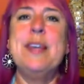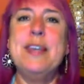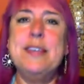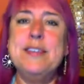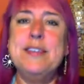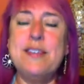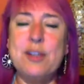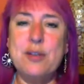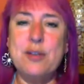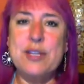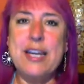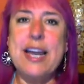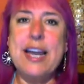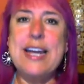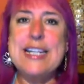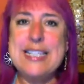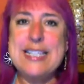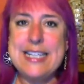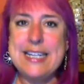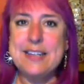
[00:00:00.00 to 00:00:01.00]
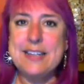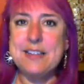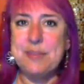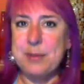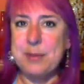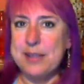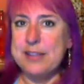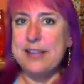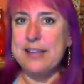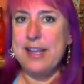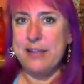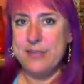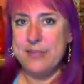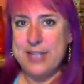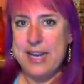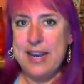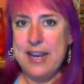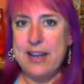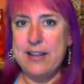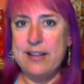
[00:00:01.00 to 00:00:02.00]
So the idea is with the left
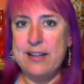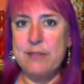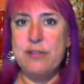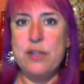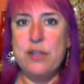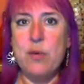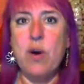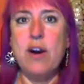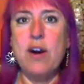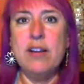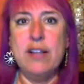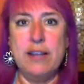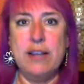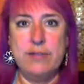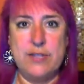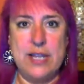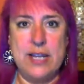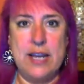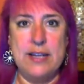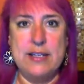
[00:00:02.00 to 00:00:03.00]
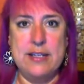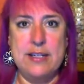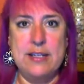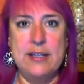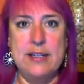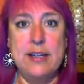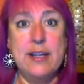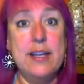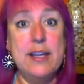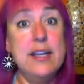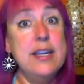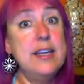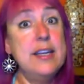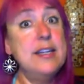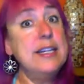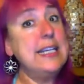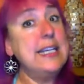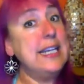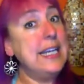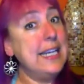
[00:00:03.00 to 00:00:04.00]
hand, if you are left-handed,
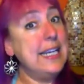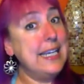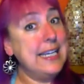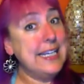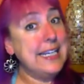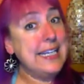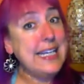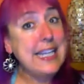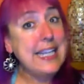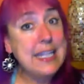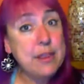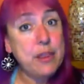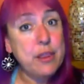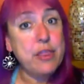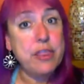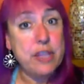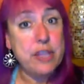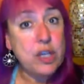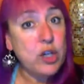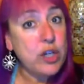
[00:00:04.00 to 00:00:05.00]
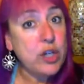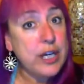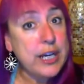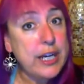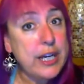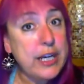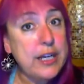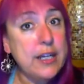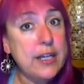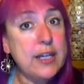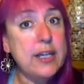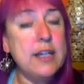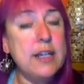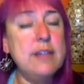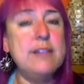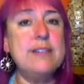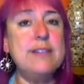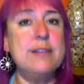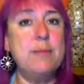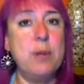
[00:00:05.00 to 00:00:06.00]
in theory,
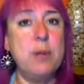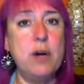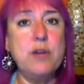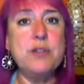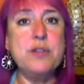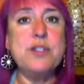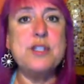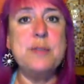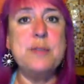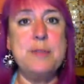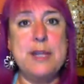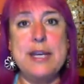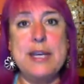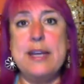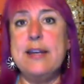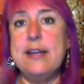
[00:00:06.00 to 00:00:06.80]
it's supposed to be